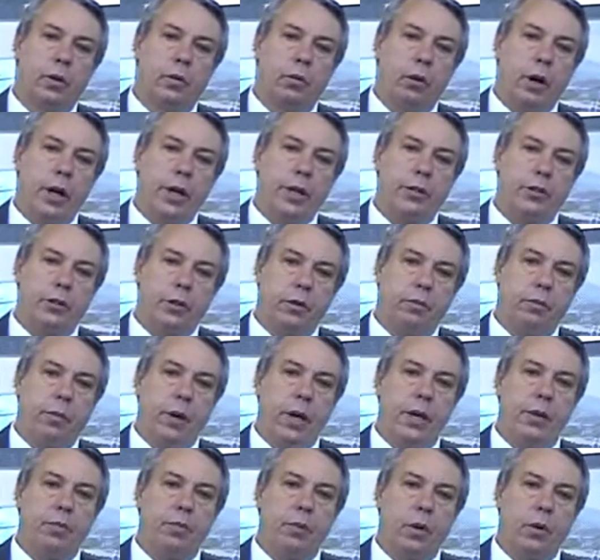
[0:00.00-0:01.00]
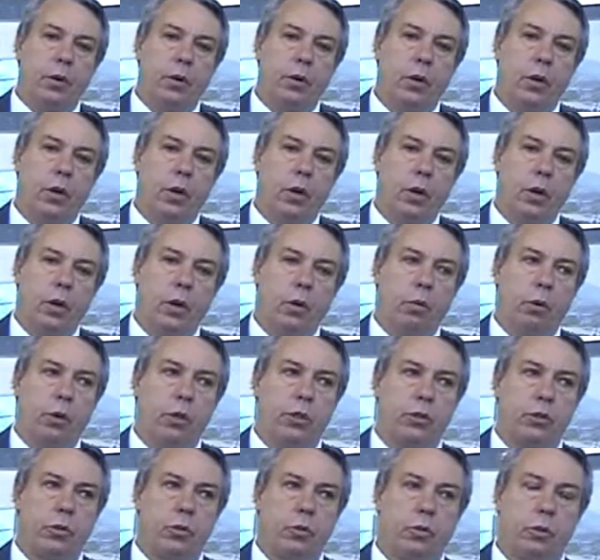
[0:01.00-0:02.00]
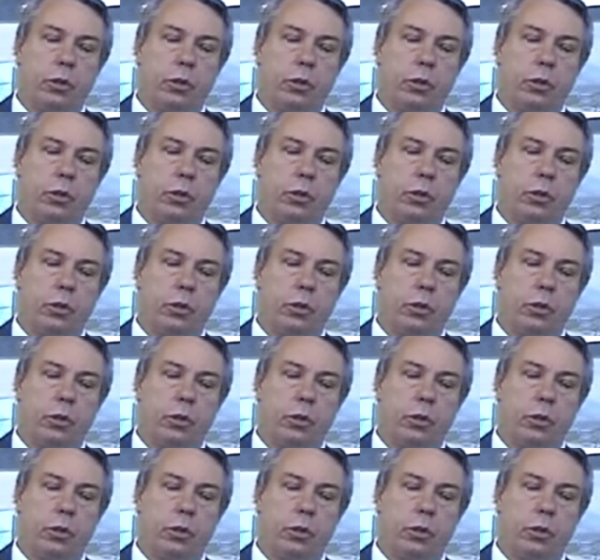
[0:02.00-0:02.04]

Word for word: race of people, was,